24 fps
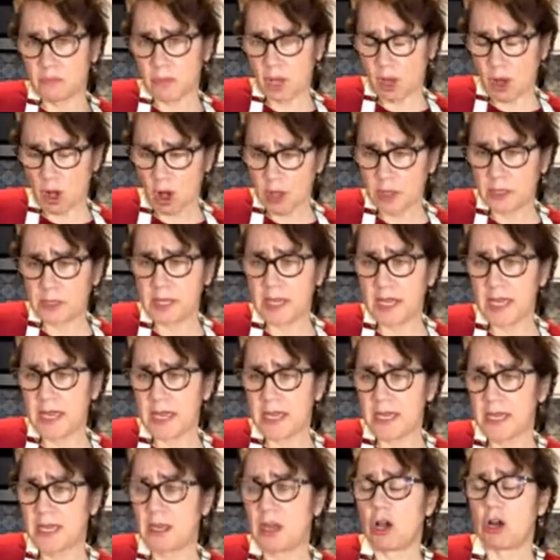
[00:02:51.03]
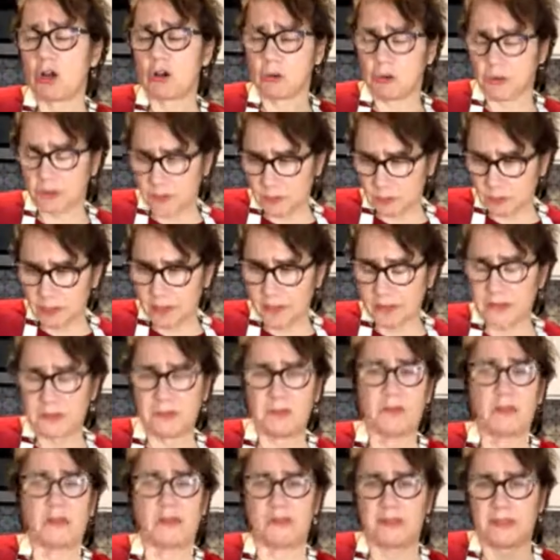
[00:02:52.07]
a holiday, a
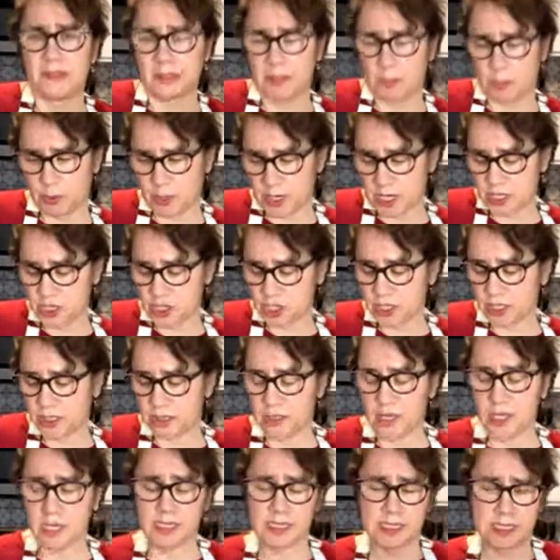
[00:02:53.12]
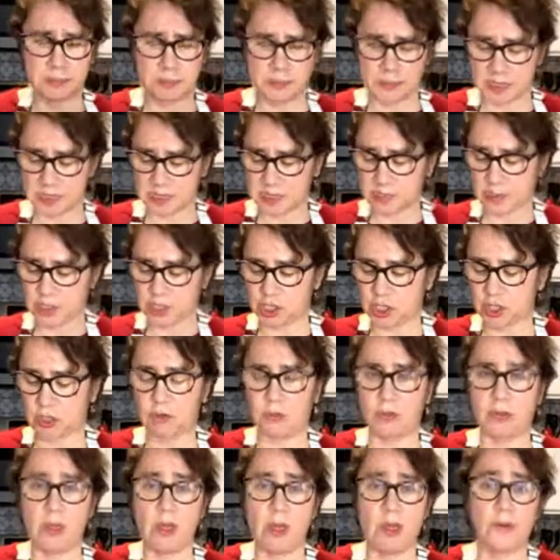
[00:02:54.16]
Christmas, a celebration, something
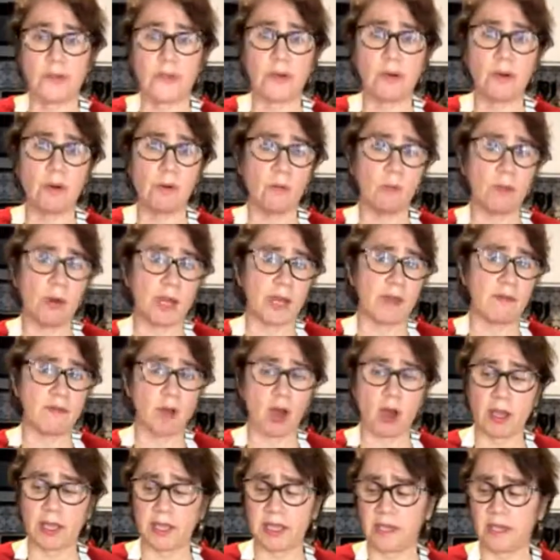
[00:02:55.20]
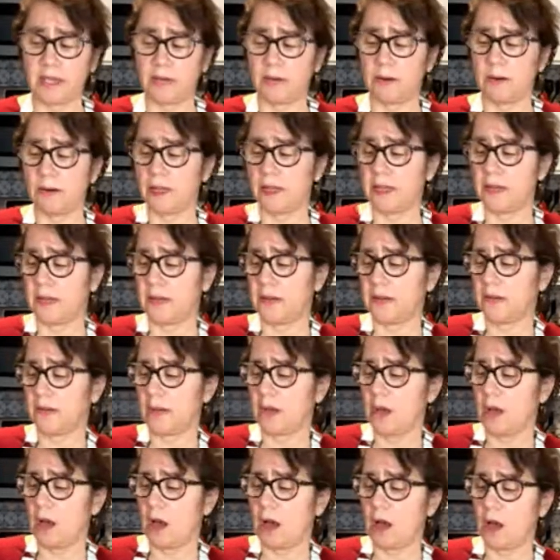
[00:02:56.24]
special. So what I've got here
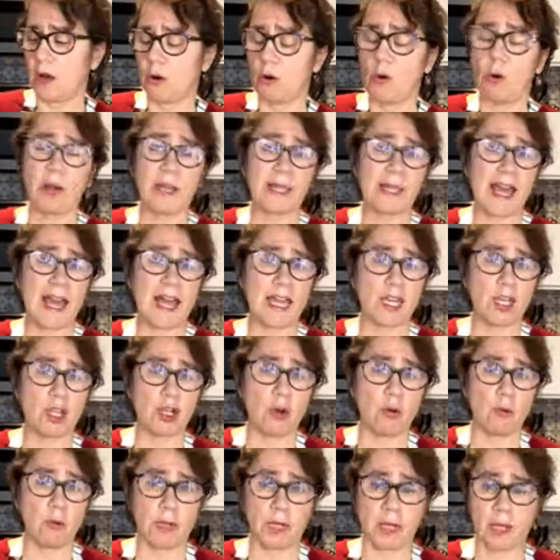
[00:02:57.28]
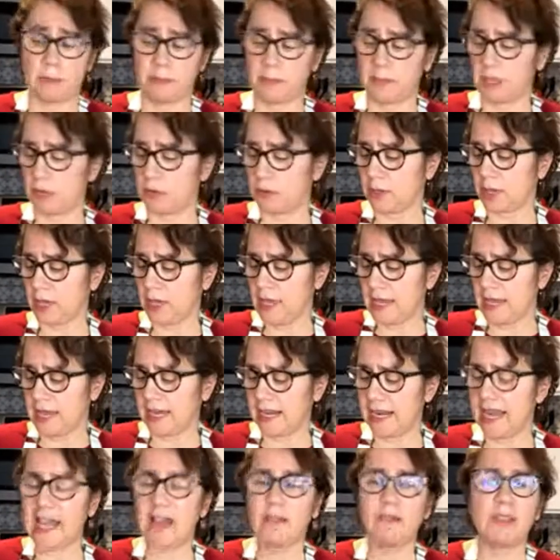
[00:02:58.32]
is organic coconut milk,
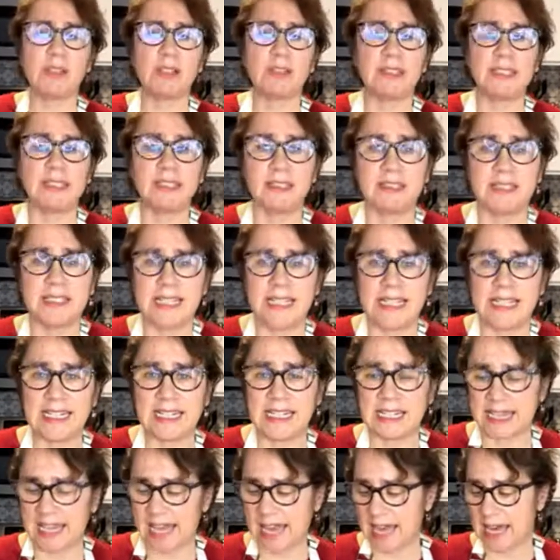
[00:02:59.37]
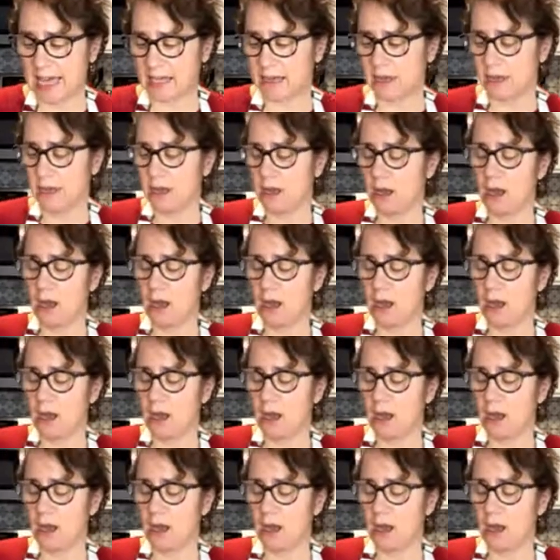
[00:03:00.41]
and I have the little teeny can.